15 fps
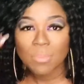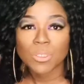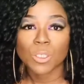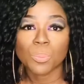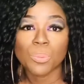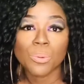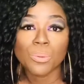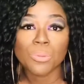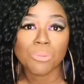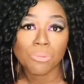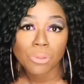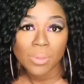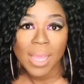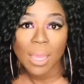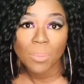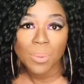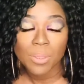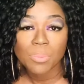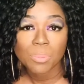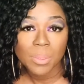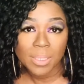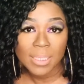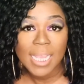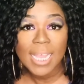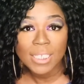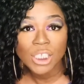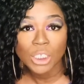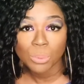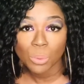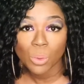pull through that with
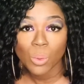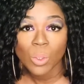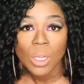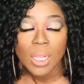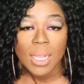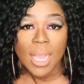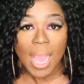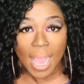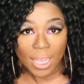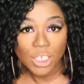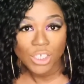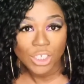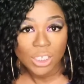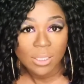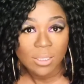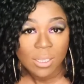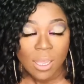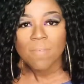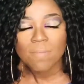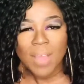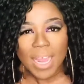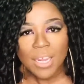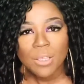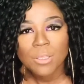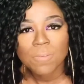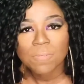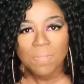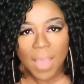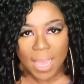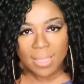tangible action. Value the
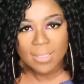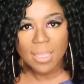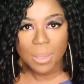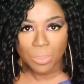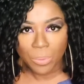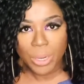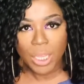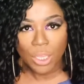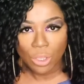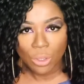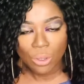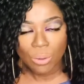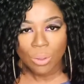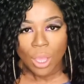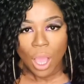facts they're bringing you.